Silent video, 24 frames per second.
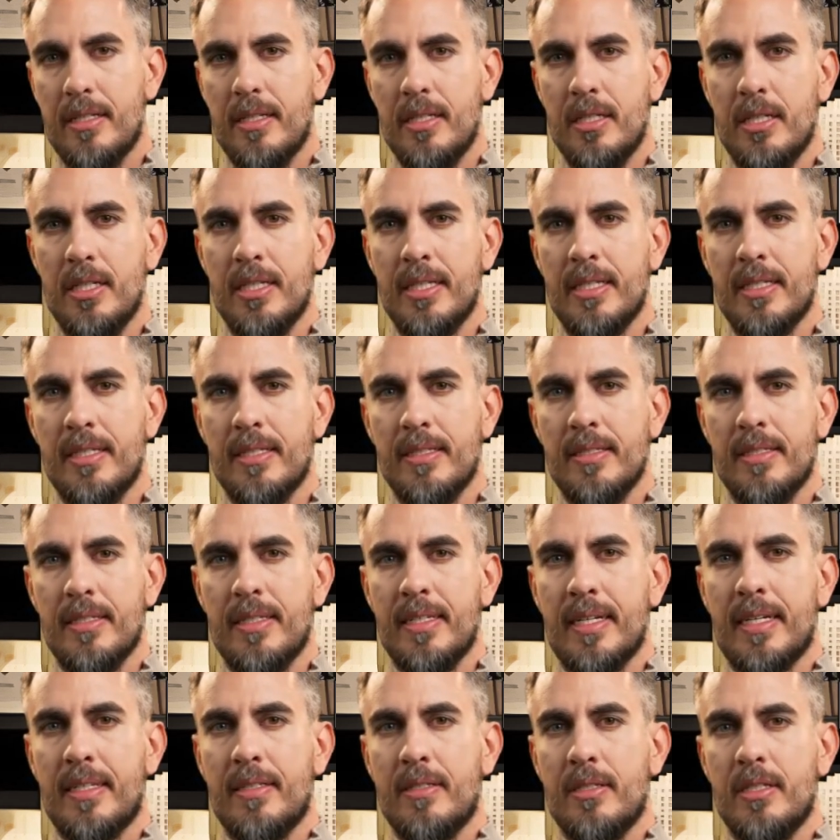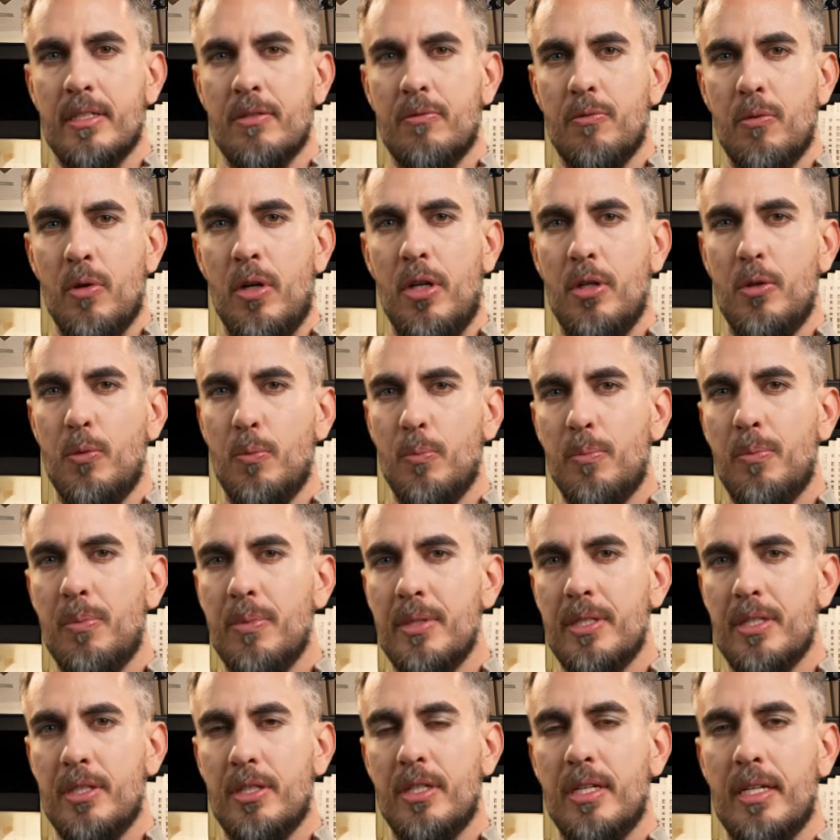Qi, energy flow.
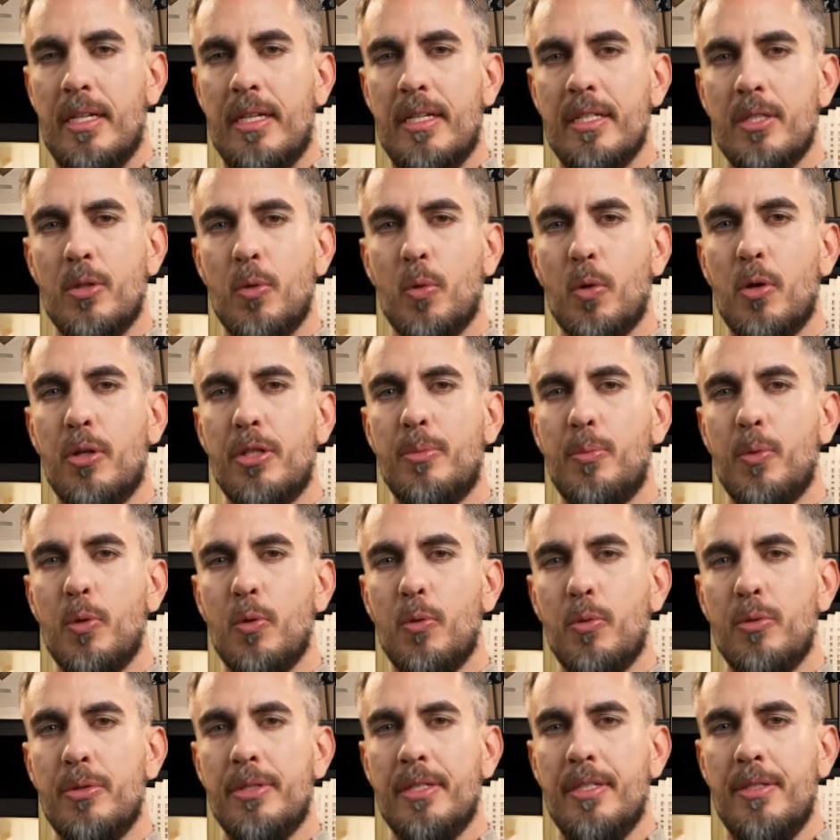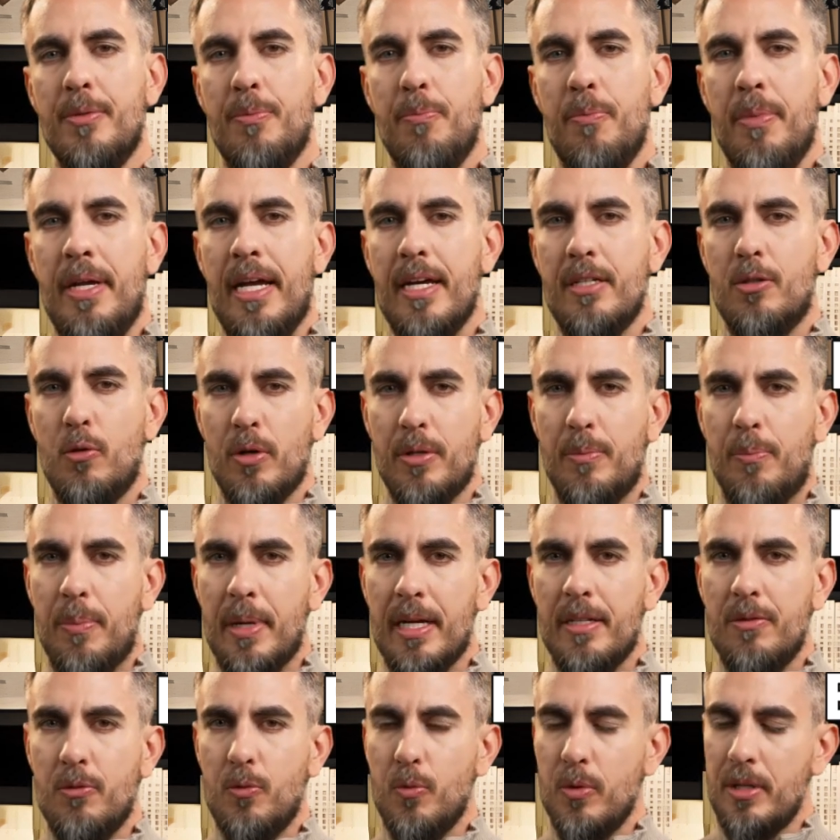Good qi equals smooth, meandering
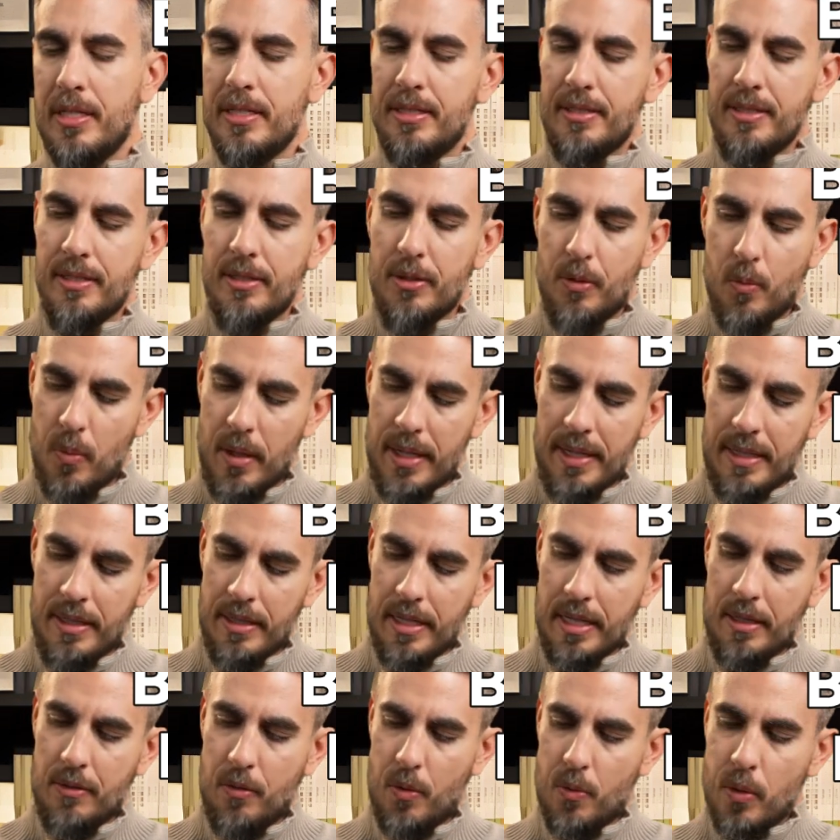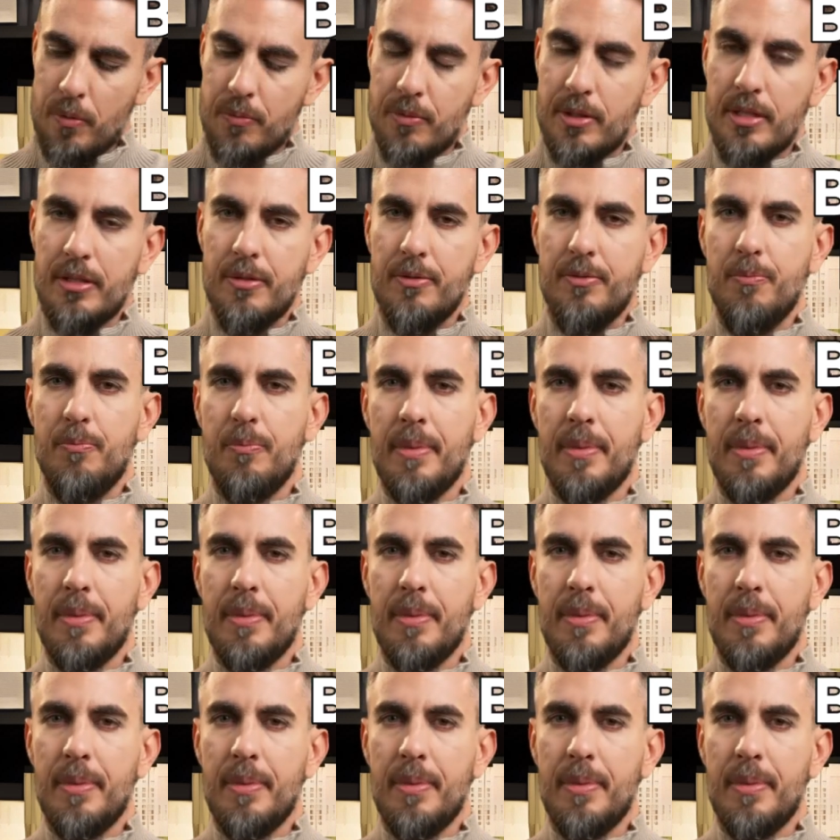pathways, like a gentle river.